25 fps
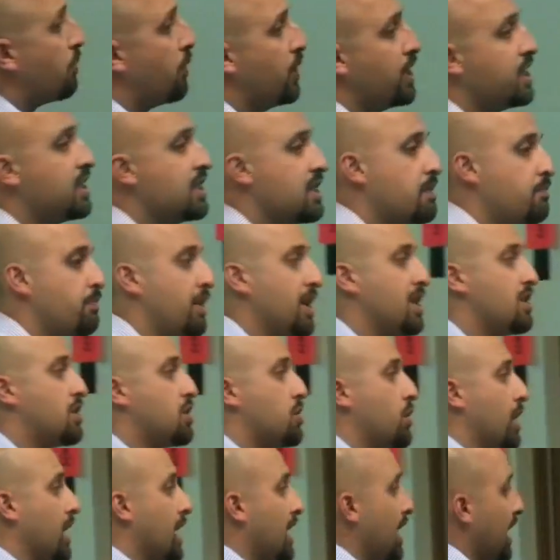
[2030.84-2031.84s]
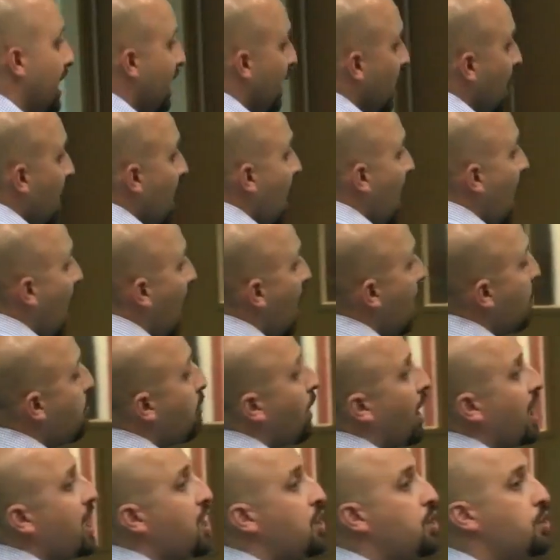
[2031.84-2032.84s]
binge drinking
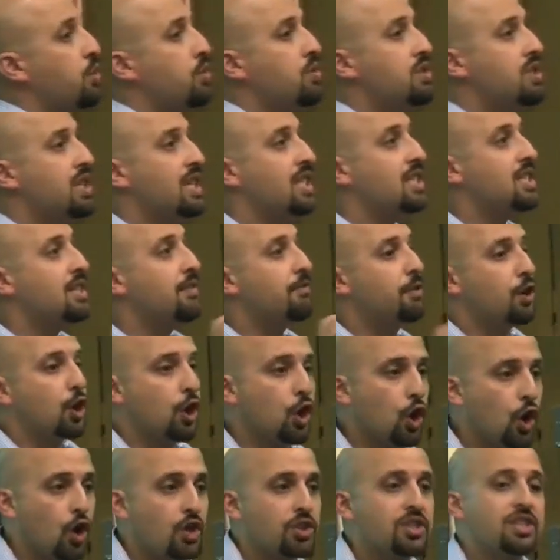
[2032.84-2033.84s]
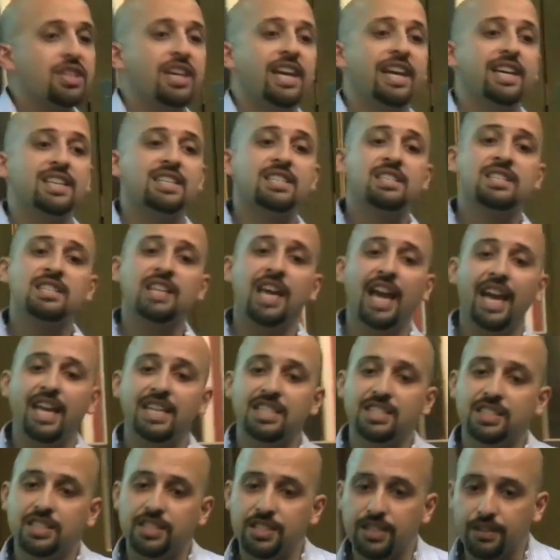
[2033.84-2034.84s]
by using different contexts
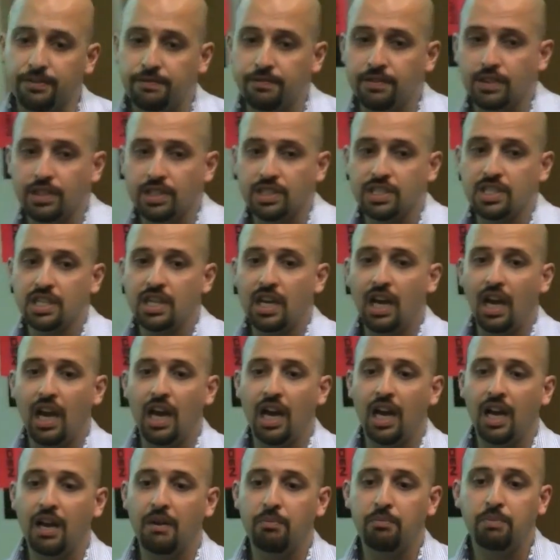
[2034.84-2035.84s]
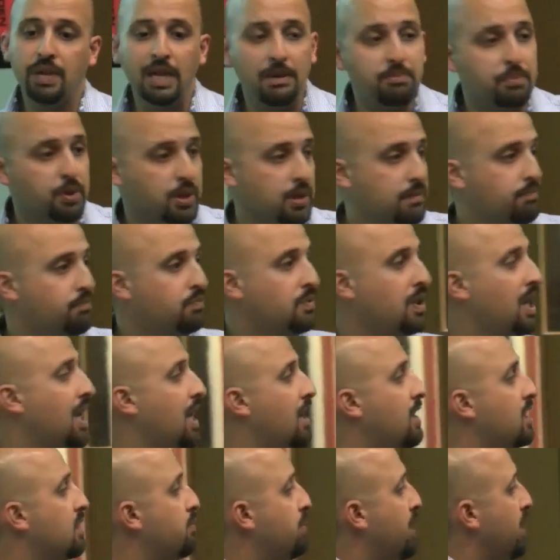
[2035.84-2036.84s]
and different people
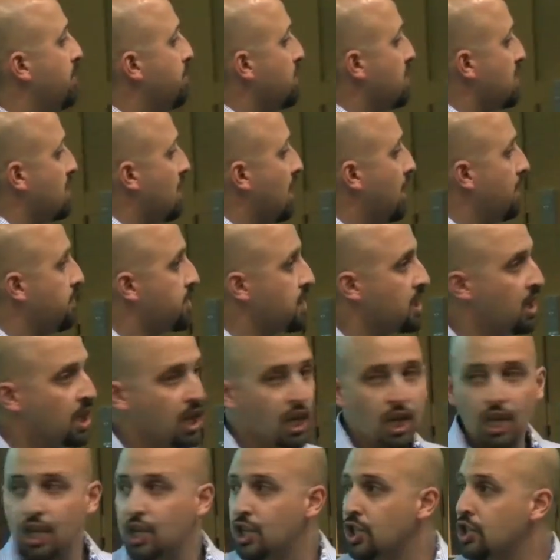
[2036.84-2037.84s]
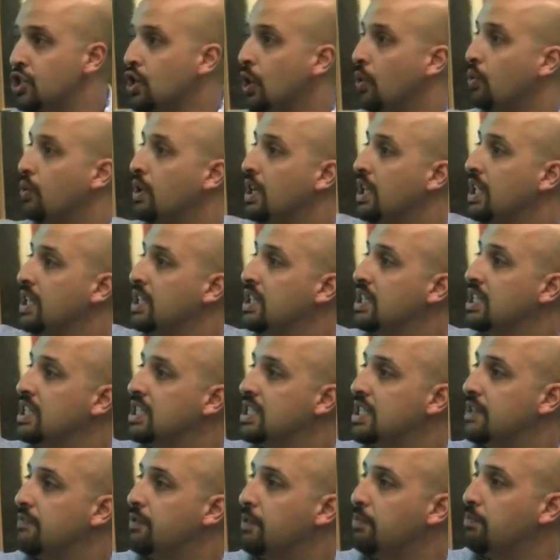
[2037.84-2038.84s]
in people's lives. So
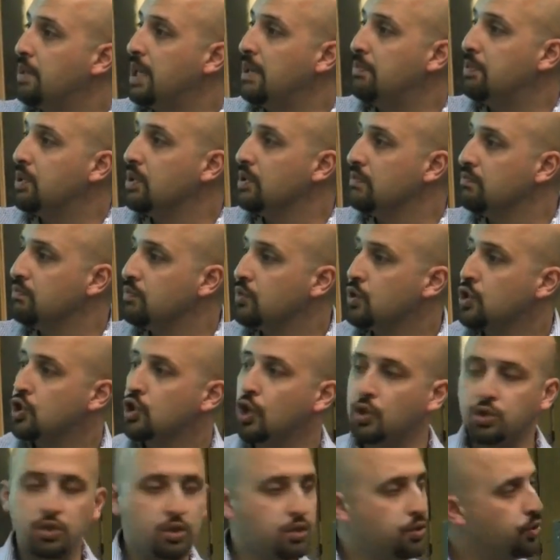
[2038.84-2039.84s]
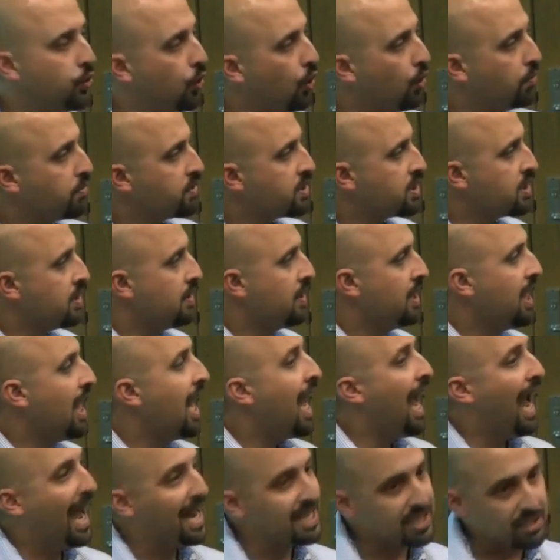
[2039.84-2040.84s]
different people, social norms,
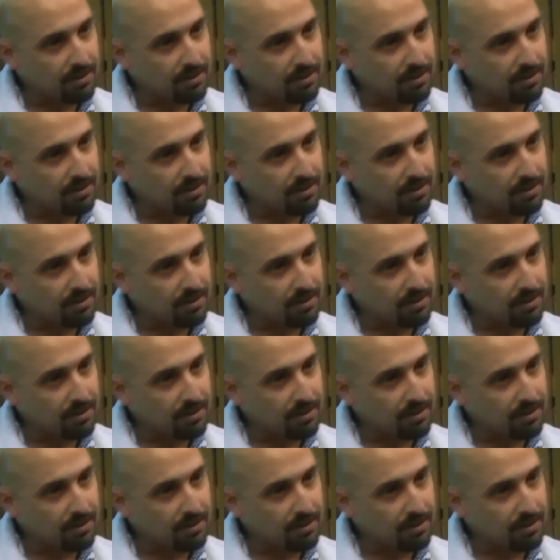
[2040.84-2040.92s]
and